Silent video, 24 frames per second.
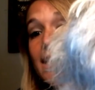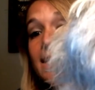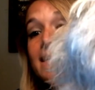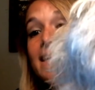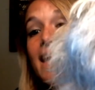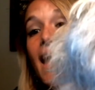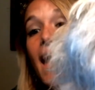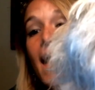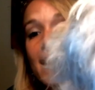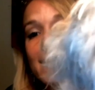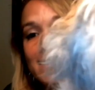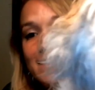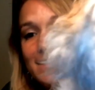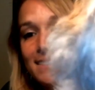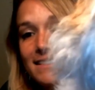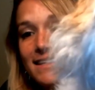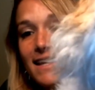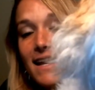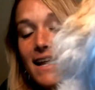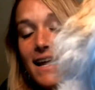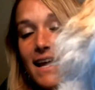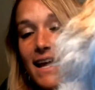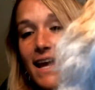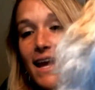Yes,
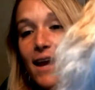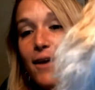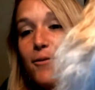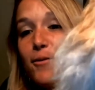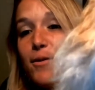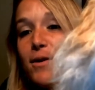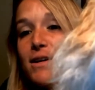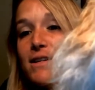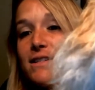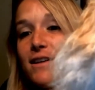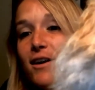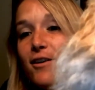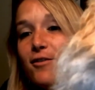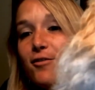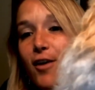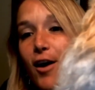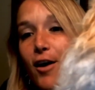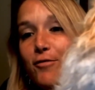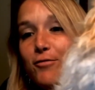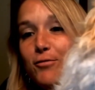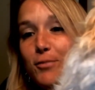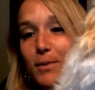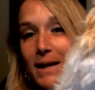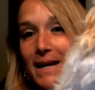it was a
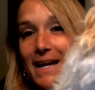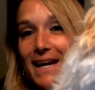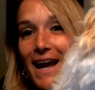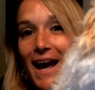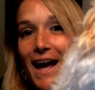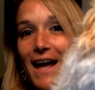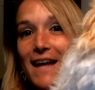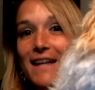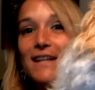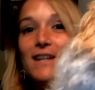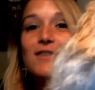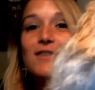rough weekend.